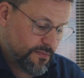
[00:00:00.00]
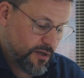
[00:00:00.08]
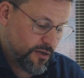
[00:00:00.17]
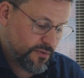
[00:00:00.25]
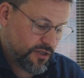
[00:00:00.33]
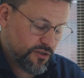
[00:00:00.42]
But
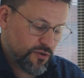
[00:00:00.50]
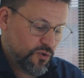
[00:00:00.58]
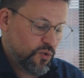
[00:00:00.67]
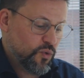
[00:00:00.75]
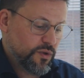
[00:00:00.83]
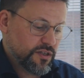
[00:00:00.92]
I'm going to go
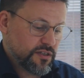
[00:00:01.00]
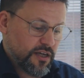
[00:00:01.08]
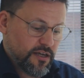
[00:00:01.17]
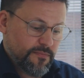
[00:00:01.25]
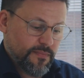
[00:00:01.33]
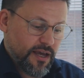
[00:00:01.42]
all the
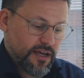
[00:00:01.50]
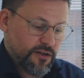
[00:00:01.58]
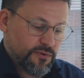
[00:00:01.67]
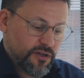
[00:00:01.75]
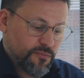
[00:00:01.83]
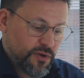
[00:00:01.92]
same, and
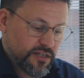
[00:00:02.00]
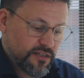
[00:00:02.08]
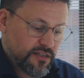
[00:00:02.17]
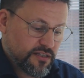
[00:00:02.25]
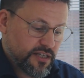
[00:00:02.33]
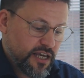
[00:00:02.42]
I'm going to press
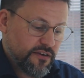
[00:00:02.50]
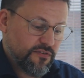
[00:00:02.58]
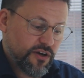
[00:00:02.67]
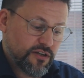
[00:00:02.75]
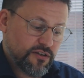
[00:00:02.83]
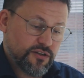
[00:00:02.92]
the save
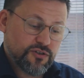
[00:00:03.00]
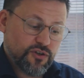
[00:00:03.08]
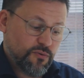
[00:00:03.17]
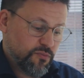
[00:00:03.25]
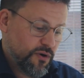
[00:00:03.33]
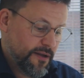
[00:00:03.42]
icon at the
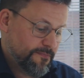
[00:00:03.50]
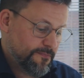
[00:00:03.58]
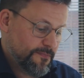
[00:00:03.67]
top right.